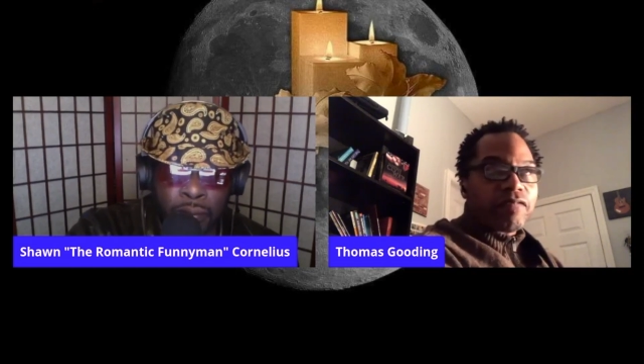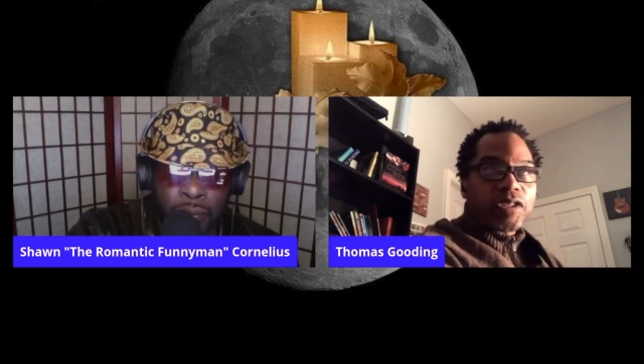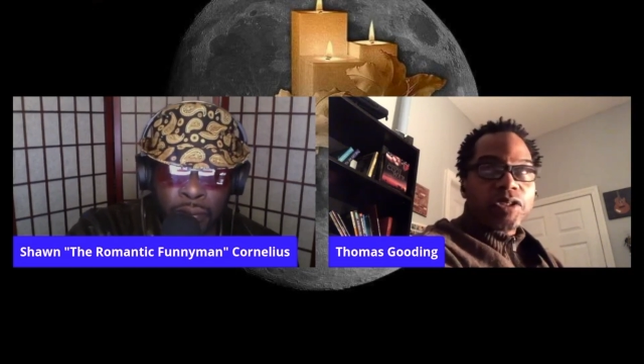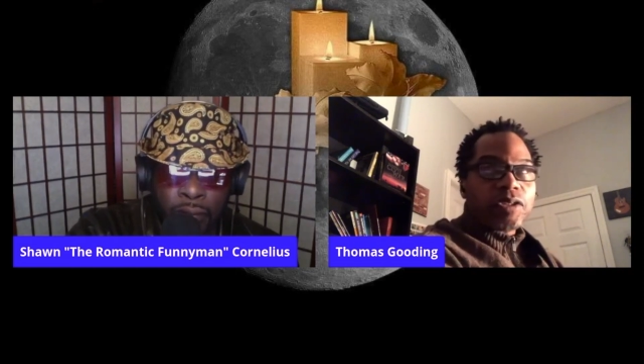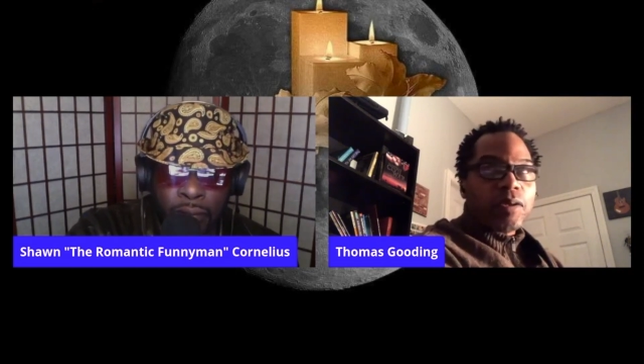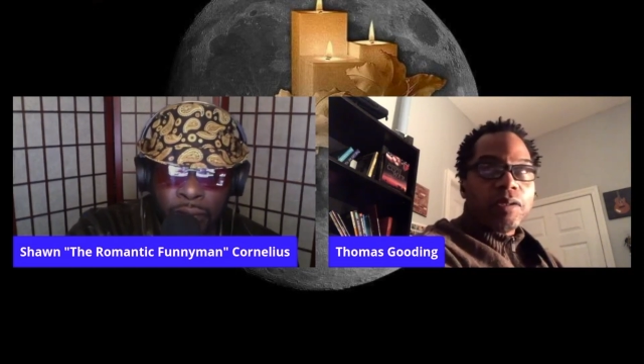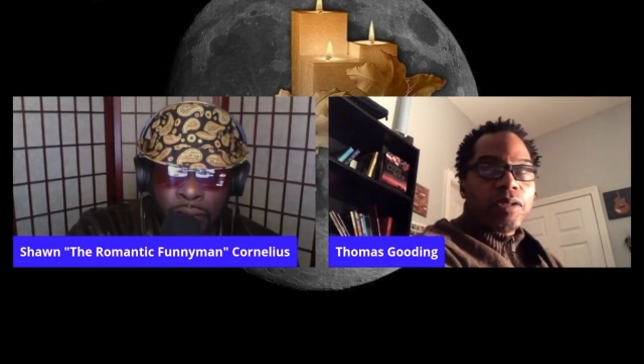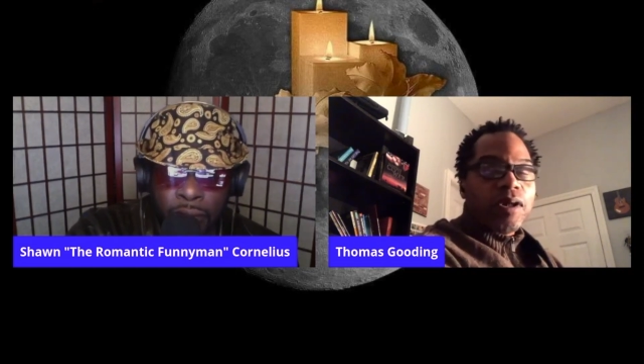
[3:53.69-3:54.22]

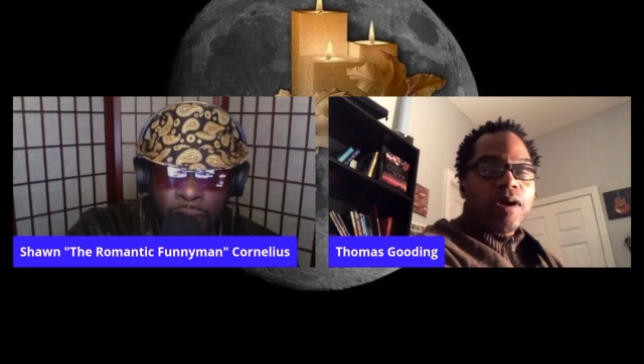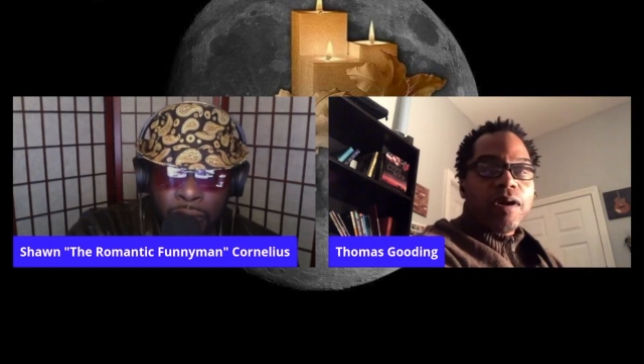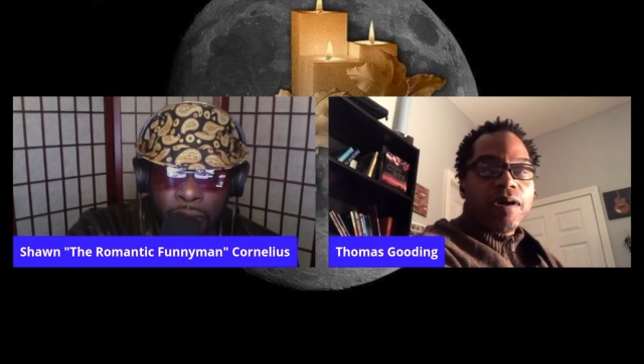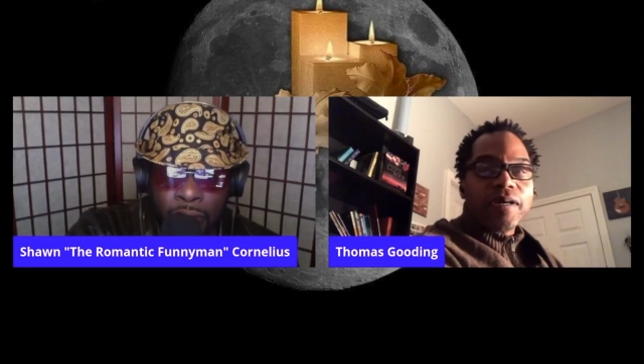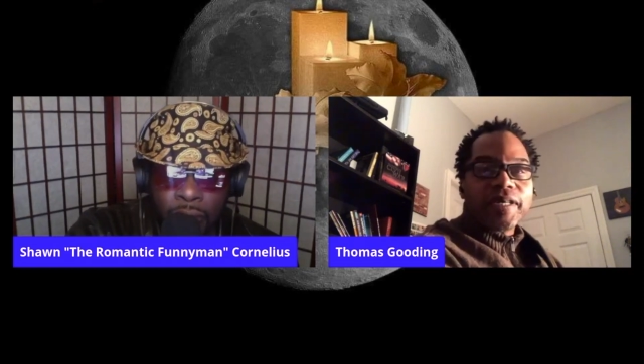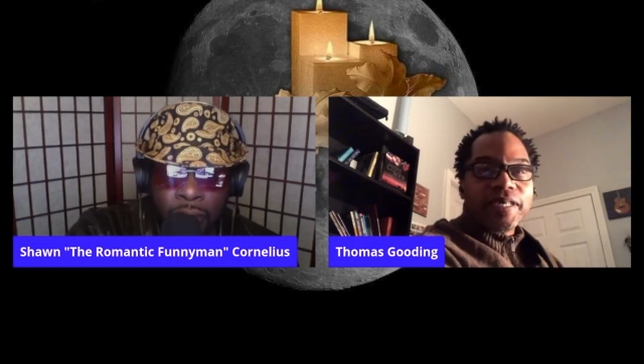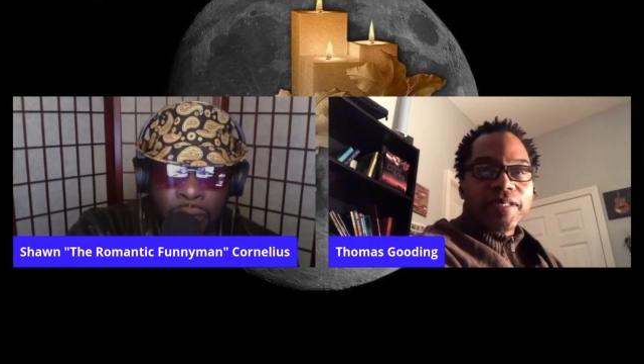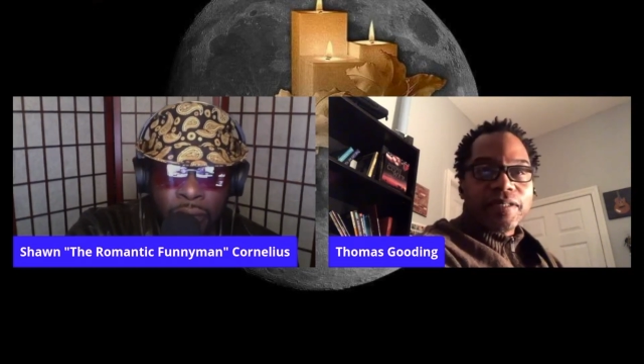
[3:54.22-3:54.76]
for so
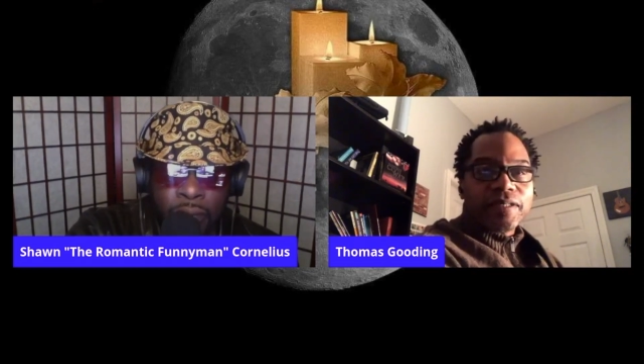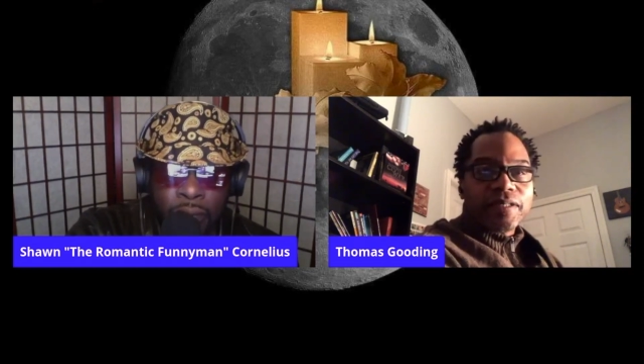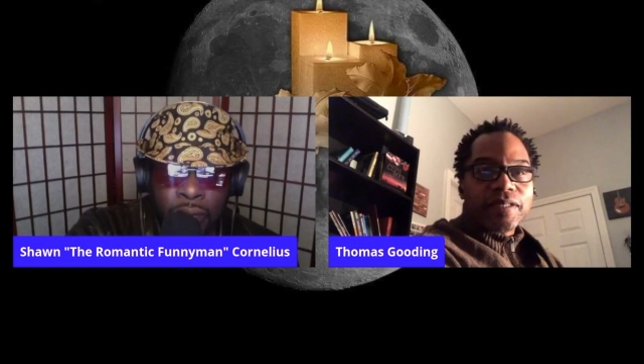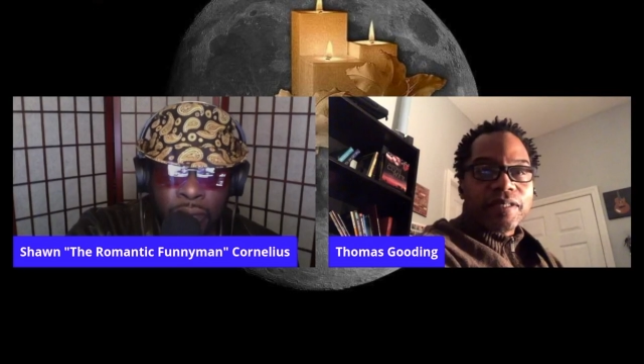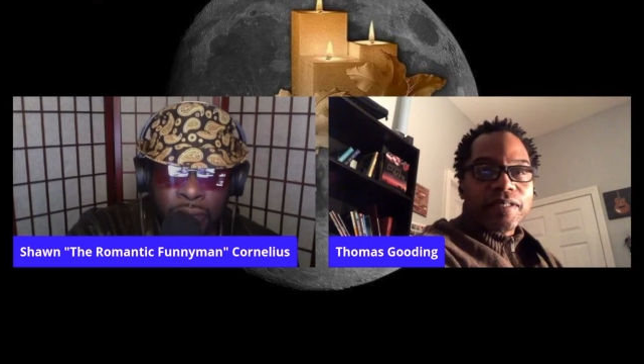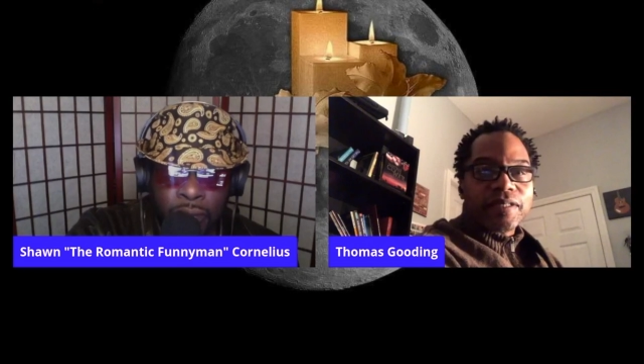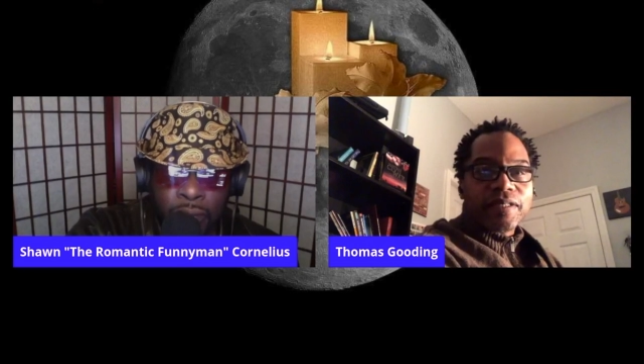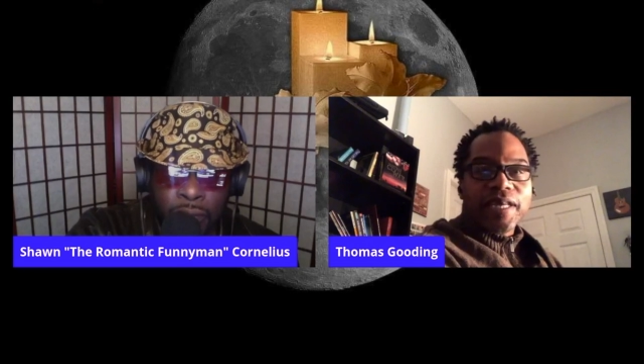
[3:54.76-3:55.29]
long is just